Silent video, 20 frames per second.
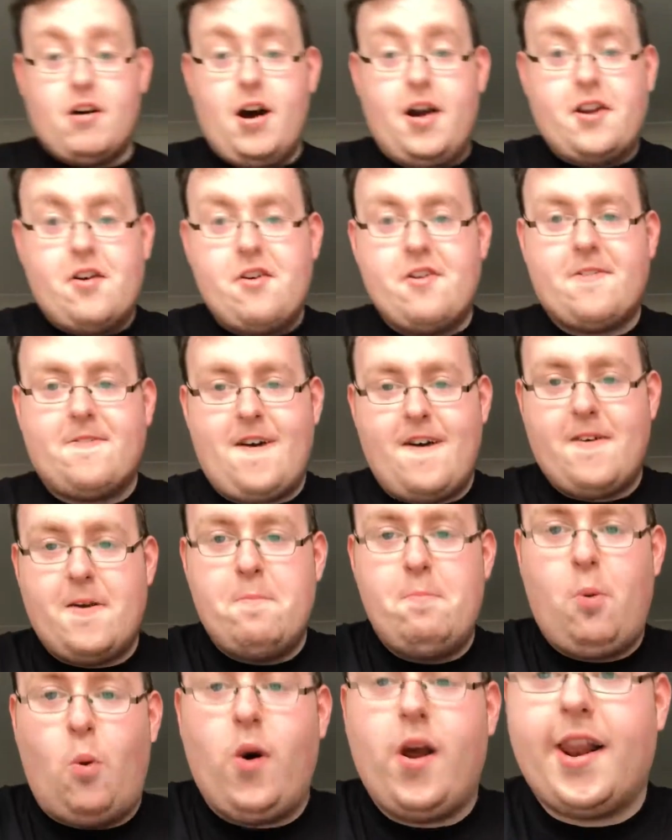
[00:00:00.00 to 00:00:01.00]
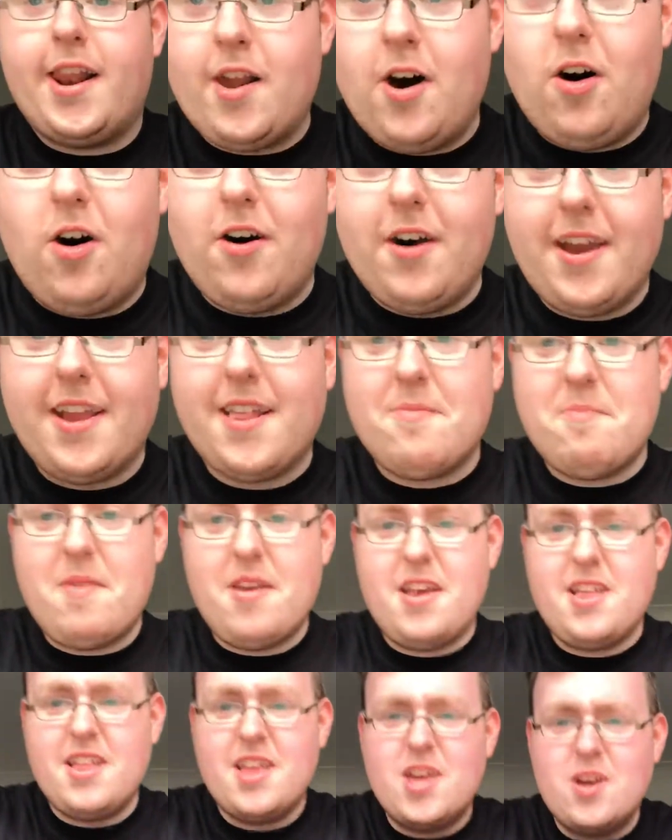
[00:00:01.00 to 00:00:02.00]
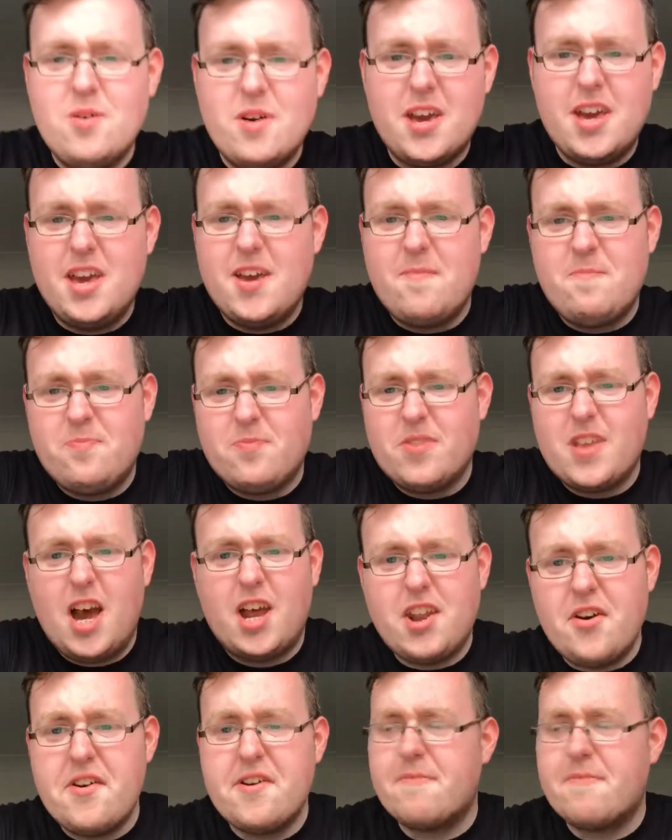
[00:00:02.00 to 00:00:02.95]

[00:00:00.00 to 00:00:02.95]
I know it's very boiling hot I know